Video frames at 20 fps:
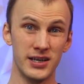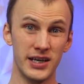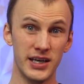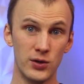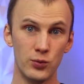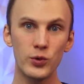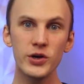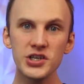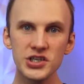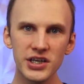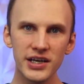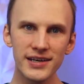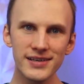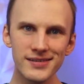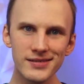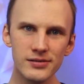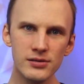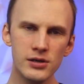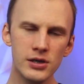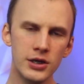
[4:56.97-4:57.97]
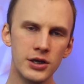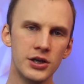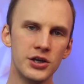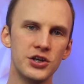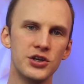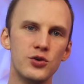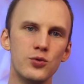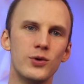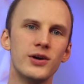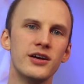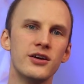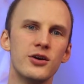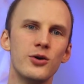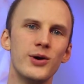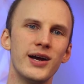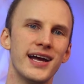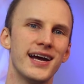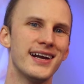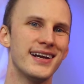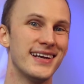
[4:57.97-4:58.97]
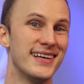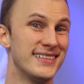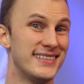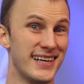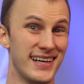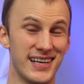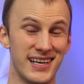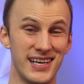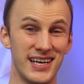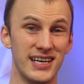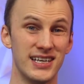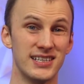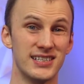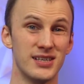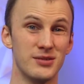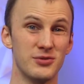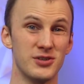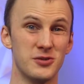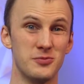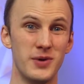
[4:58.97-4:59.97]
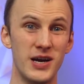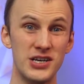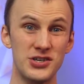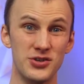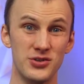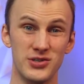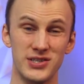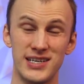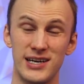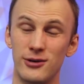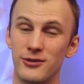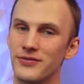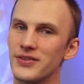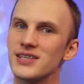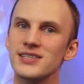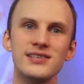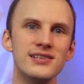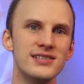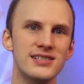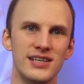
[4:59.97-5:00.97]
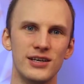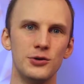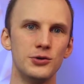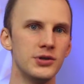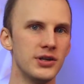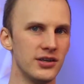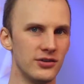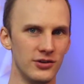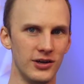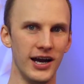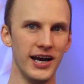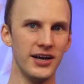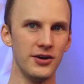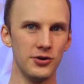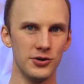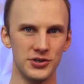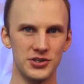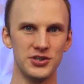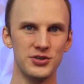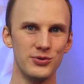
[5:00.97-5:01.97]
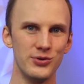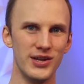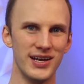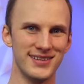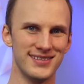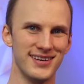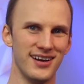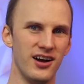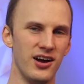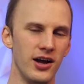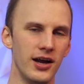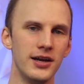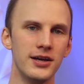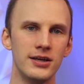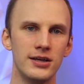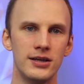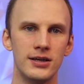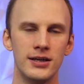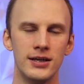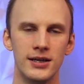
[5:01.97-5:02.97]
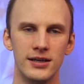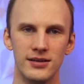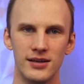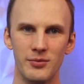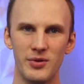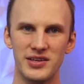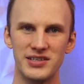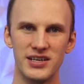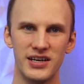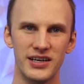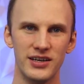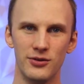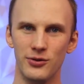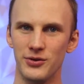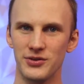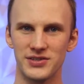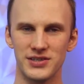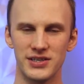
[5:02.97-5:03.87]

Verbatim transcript: In which case, you want to go ahead and dedicate some specials. Now, if this is the only light or two that's on, let me tell you a little